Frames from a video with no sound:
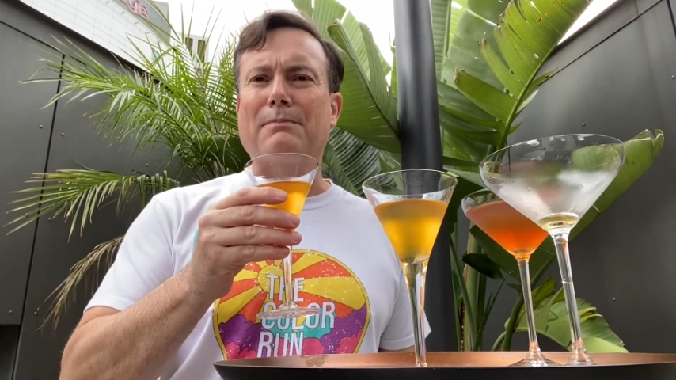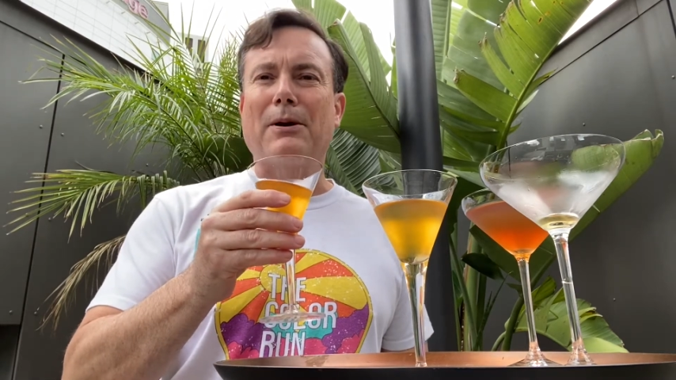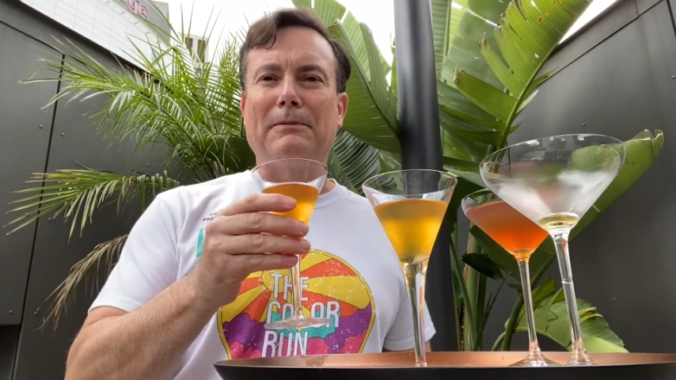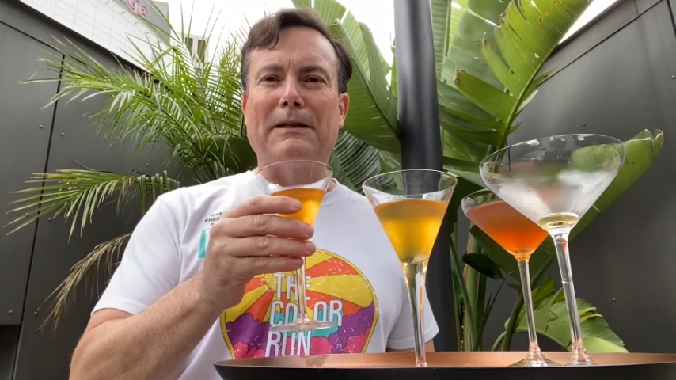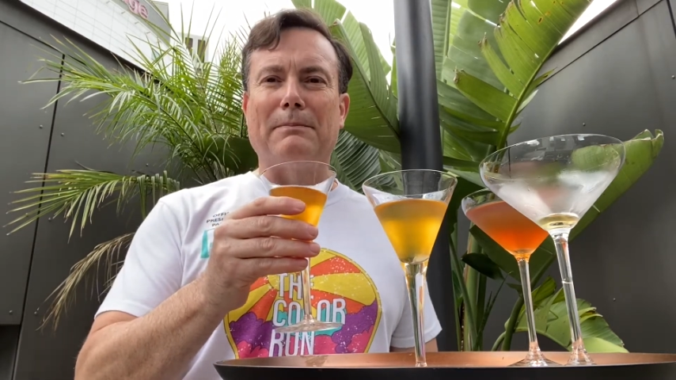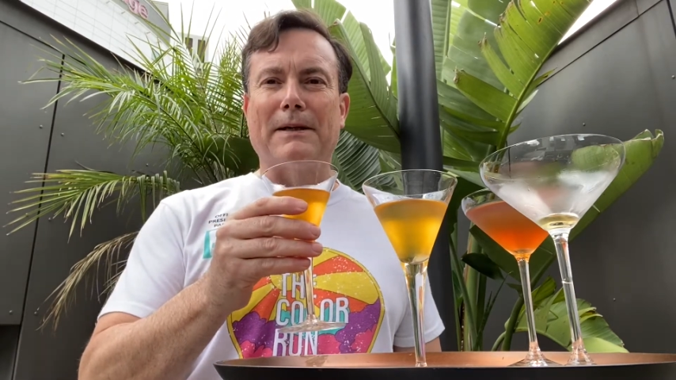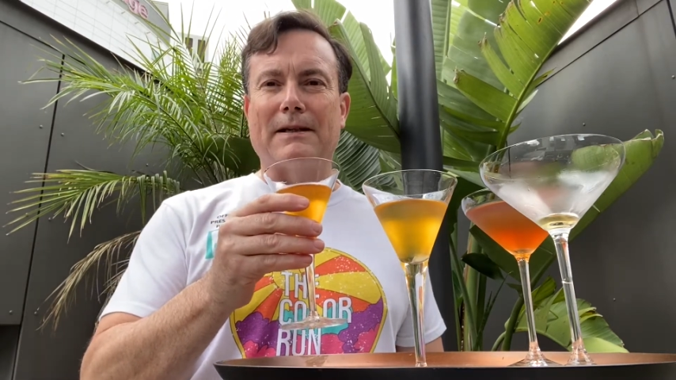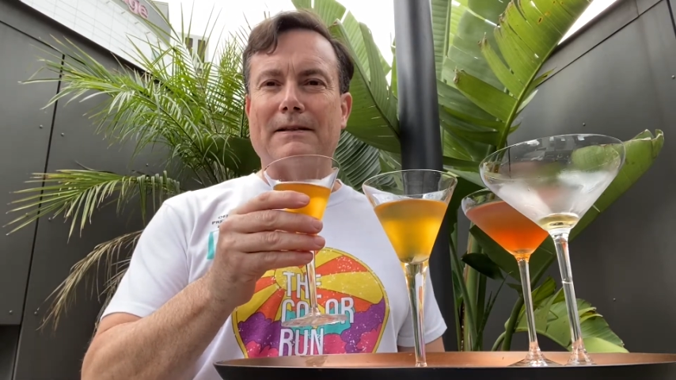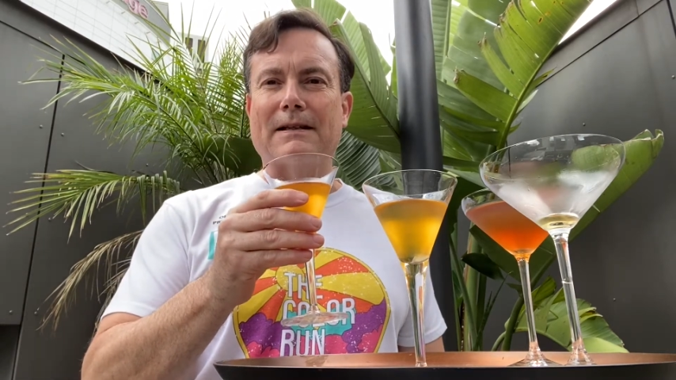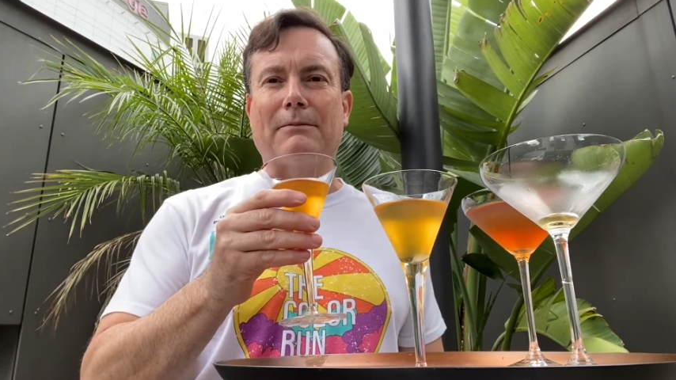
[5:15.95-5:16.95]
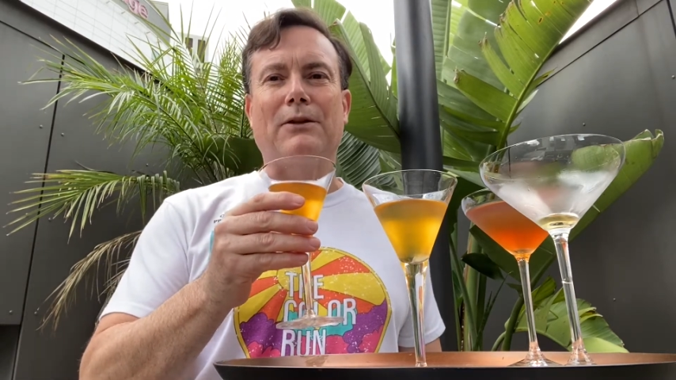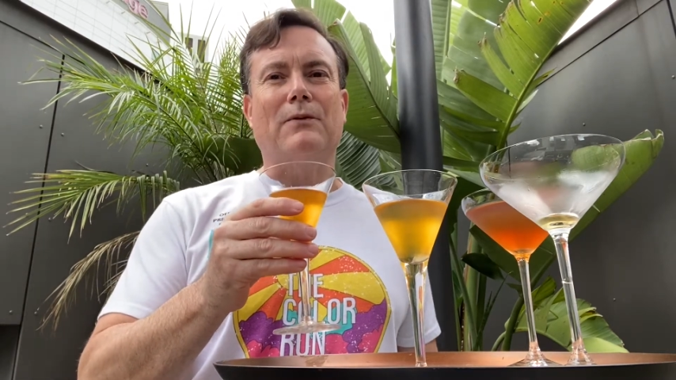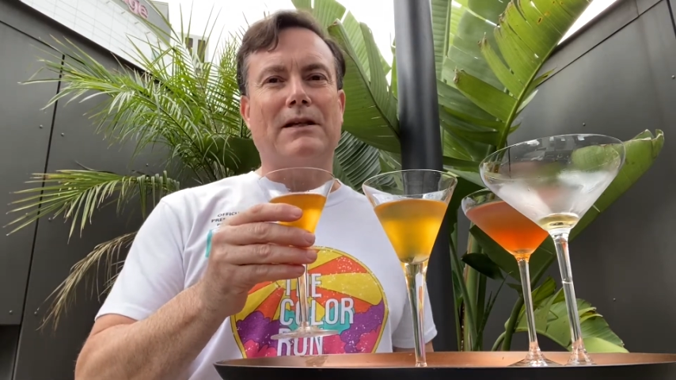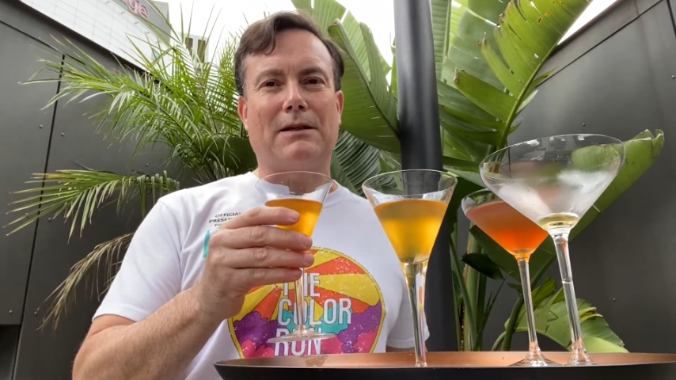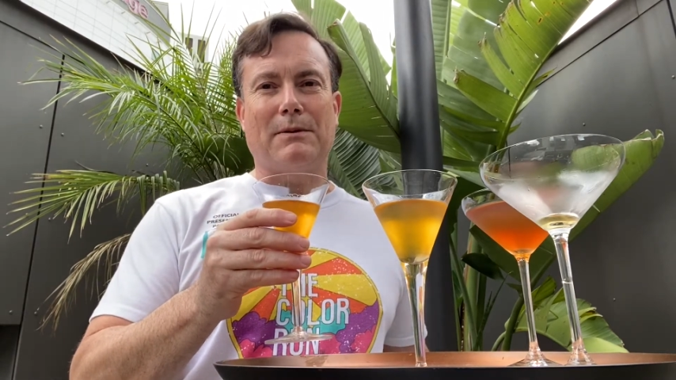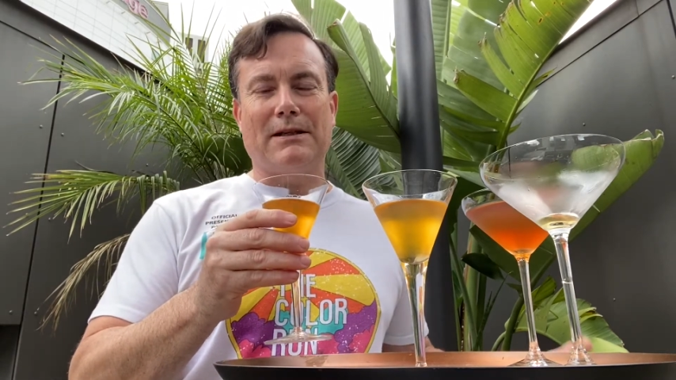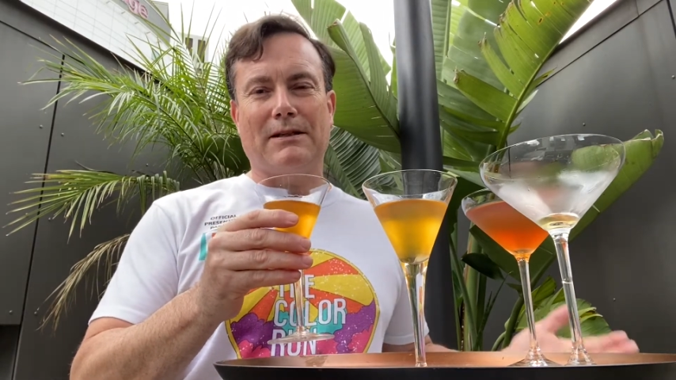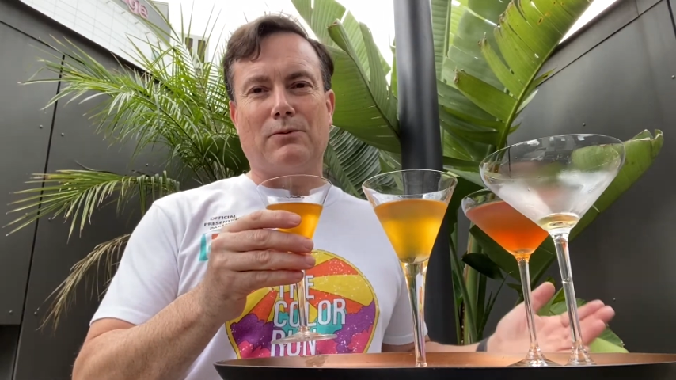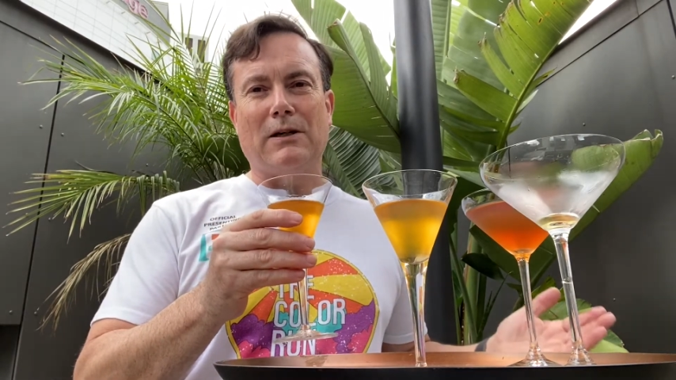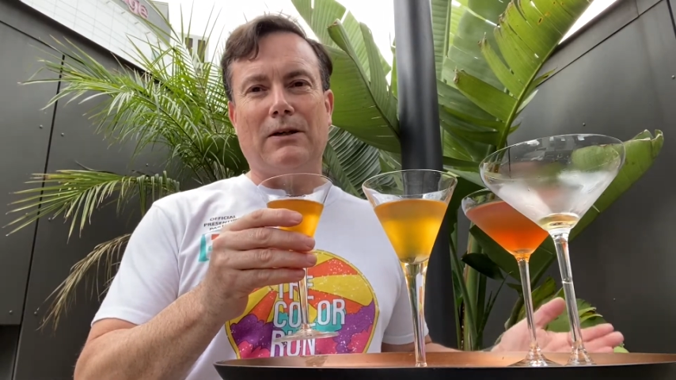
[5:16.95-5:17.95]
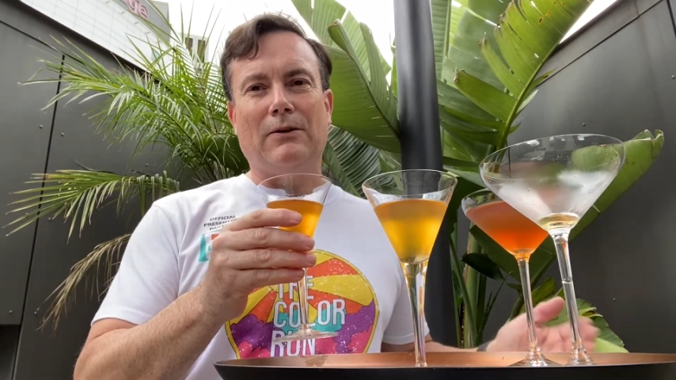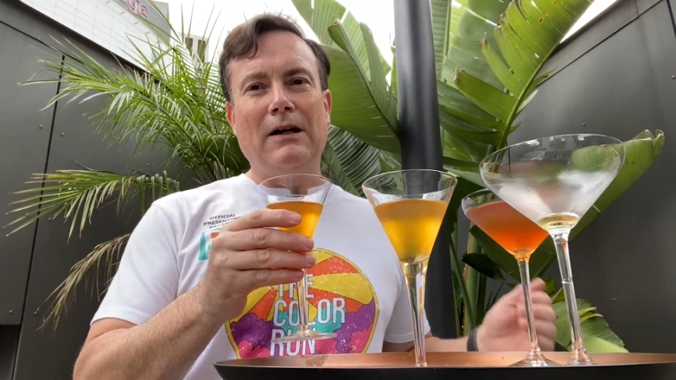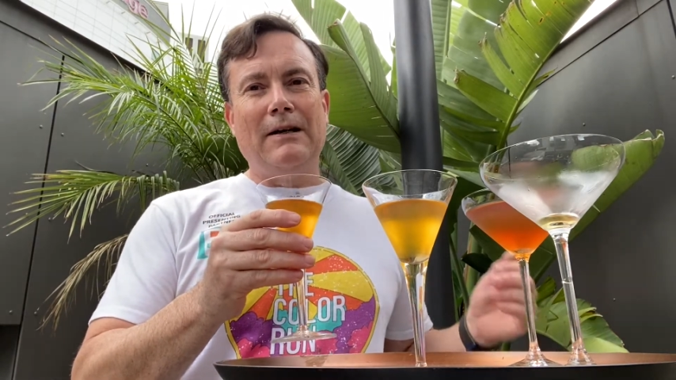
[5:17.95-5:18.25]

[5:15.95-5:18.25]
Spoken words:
and probably the bitters. Some of the recipes as well